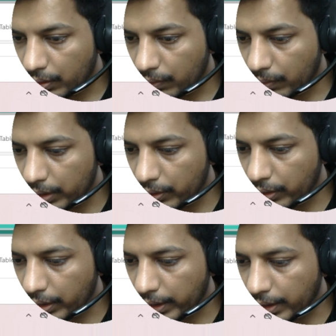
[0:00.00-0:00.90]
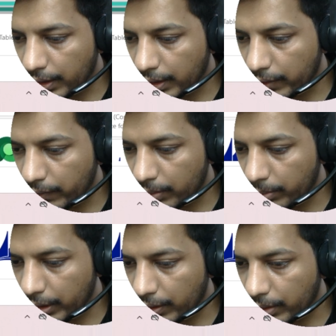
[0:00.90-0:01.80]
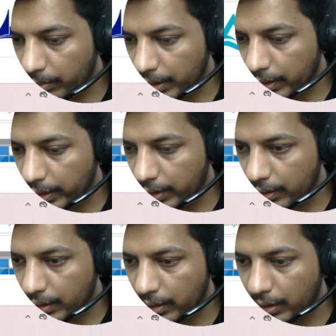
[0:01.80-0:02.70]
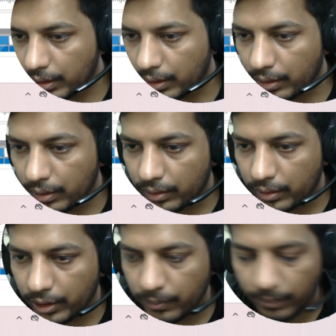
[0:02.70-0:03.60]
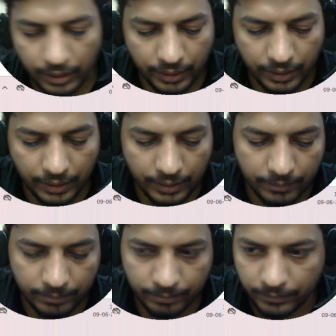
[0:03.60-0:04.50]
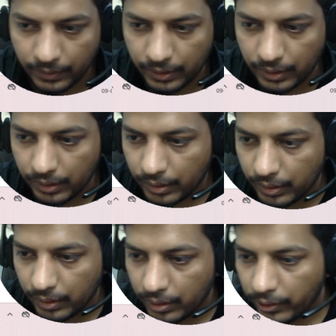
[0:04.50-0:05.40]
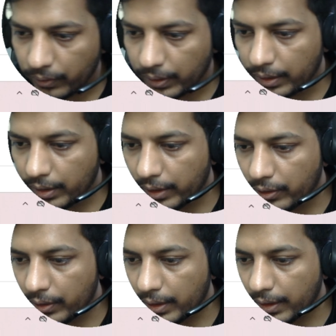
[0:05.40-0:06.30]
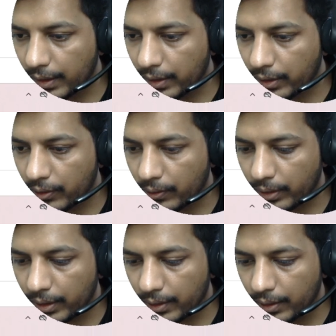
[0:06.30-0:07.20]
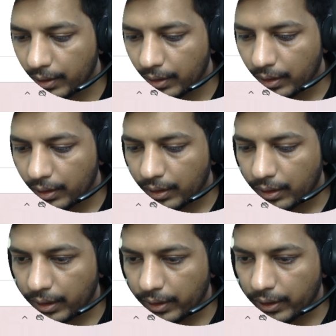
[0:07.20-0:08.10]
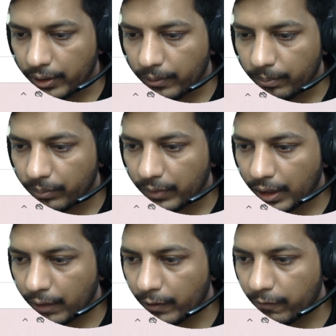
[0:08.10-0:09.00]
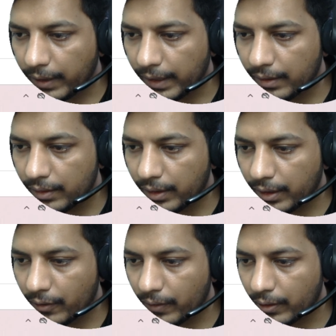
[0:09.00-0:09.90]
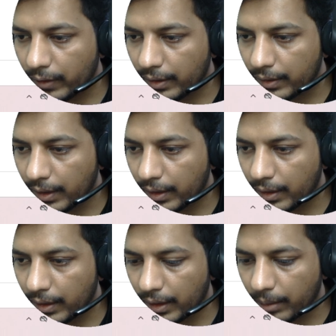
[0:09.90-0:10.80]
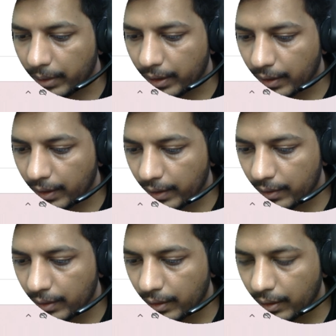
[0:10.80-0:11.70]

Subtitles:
Once your data lake will be available, right? Search for the data. You can see Azure Data Lake Storage. Continue. Our file is CSV, so I'll select the delimited text.